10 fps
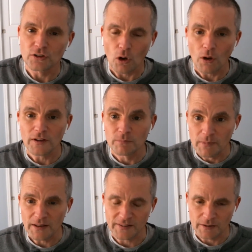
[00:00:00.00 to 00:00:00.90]
all these
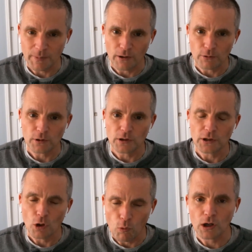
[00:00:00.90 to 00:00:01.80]
myths about,
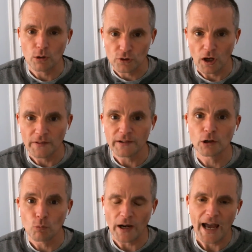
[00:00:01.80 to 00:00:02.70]
what goes on
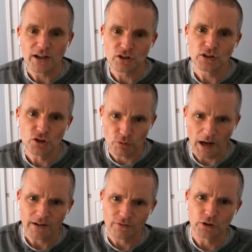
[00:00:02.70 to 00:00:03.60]
there and what actually
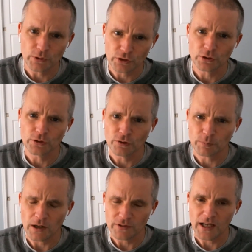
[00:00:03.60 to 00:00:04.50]
drives the returns
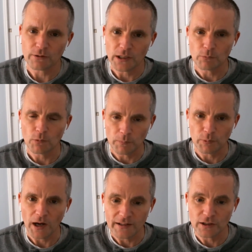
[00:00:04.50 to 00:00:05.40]
of private equity. And
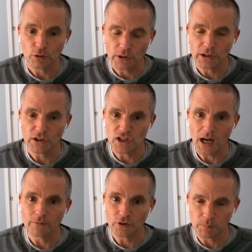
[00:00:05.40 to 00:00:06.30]
Brian did a really good
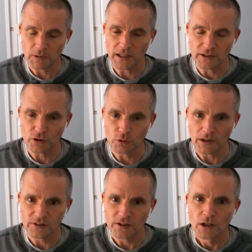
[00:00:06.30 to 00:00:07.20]
job of explaining to
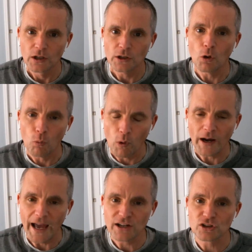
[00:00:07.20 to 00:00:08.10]
us,
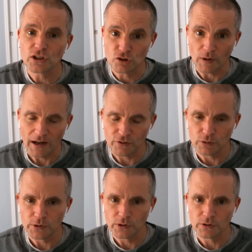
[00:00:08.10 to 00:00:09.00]
what actually
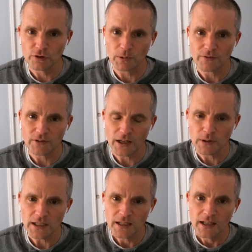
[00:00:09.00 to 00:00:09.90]
drives the returns of private
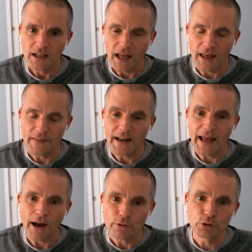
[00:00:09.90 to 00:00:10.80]
equity, and then
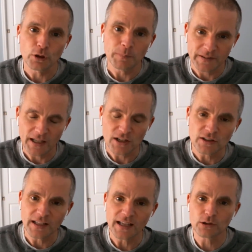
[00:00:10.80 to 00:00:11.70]
how you could
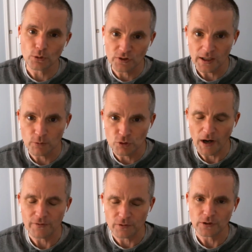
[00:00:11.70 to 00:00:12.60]
potentially take those same
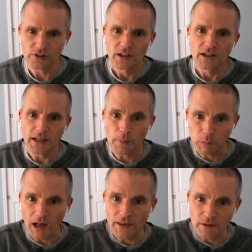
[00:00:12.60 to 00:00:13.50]
drivers and
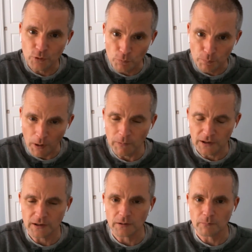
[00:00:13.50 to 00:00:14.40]
apply them to
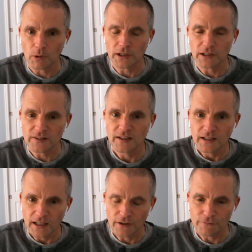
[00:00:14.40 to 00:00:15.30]
public markets
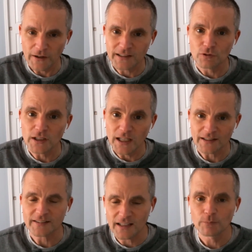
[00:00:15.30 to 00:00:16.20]
and effectively get
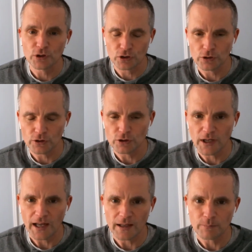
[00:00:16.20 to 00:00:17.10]
the same returns
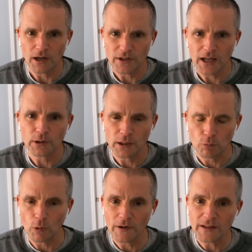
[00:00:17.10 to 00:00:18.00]
you get in private equity.
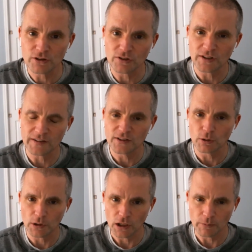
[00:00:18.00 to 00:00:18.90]
And one of the interesting things
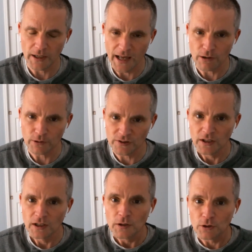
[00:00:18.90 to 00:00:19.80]
going on right now
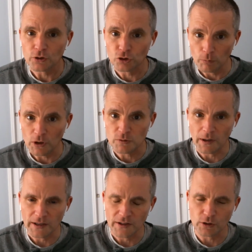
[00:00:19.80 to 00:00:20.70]
is there's so much
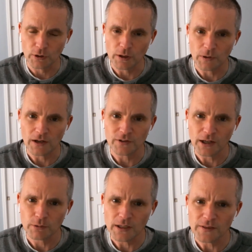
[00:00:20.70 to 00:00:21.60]
money that's going into private
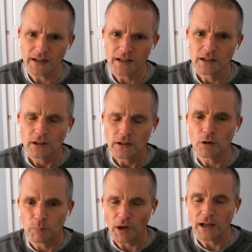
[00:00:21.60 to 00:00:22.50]
equity that,
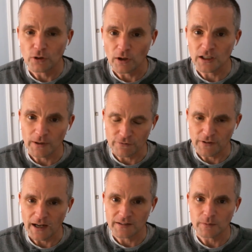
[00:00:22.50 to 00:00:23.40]
Brian talked about the
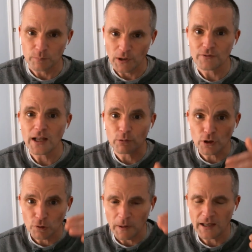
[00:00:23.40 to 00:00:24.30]
fact that private
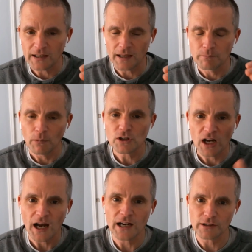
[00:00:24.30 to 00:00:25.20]
equity is paying a much
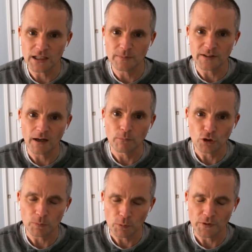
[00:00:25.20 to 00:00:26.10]
higher EBITDA
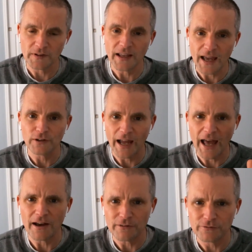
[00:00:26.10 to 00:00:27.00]
multiple than they ever
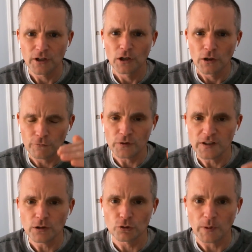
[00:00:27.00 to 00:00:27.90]
have for
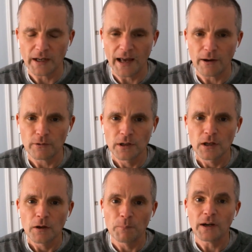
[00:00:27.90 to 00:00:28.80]
deals right now.
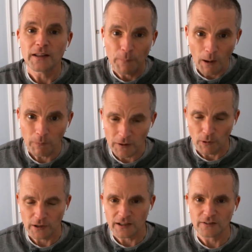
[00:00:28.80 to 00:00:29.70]
But in the public
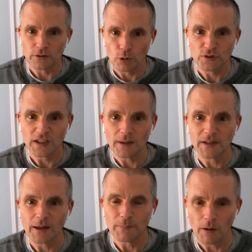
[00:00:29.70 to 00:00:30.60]
markets, those same
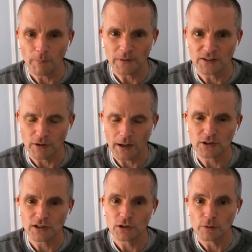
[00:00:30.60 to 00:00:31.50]
type of companies are
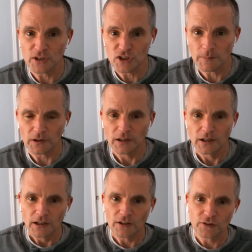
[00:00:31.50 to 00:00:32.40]
actually a little bit cheaper.
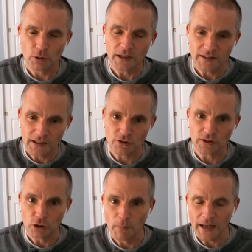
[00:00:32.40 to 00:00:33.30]
And so it's
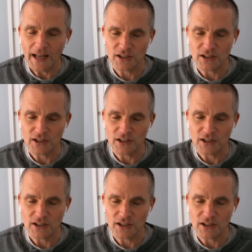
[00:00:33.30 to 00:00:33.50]
interesting. You might